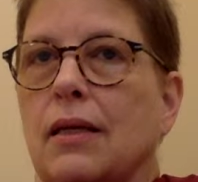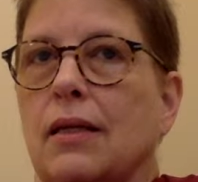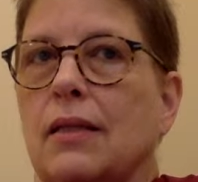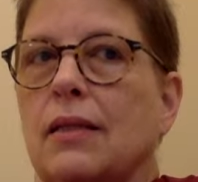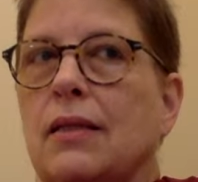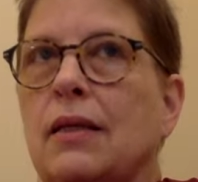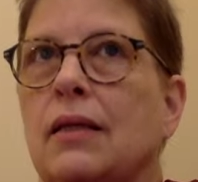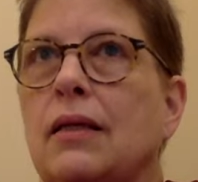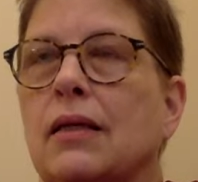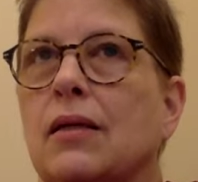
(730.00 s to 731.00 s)

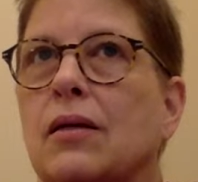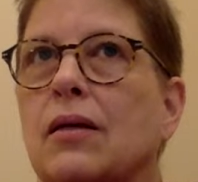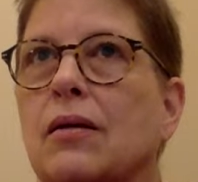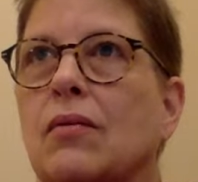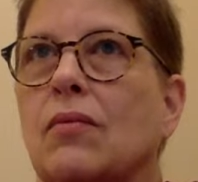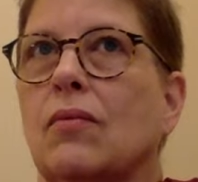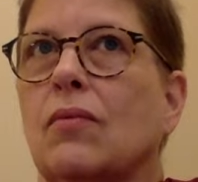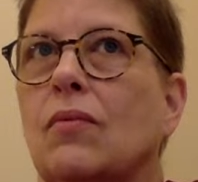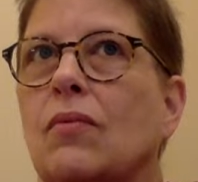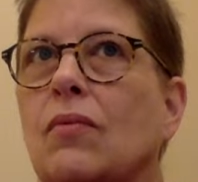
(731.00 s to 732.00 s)
then
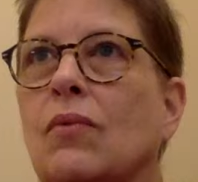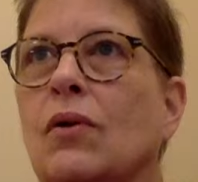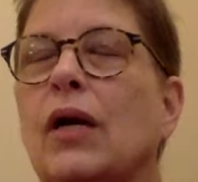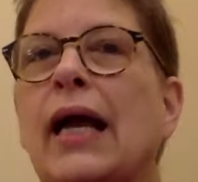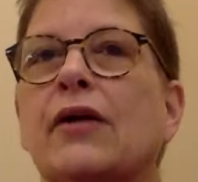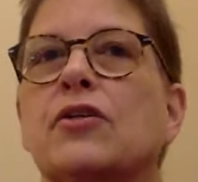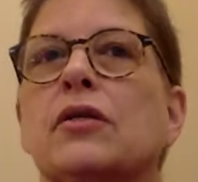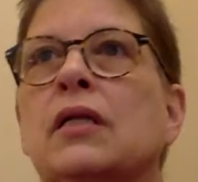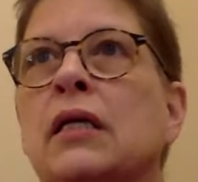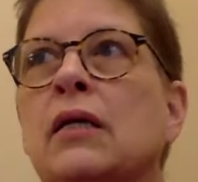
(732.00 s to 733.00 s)
we're
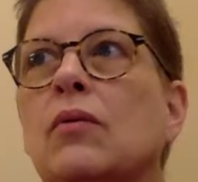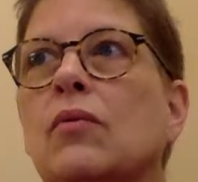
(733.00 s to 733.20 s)
actually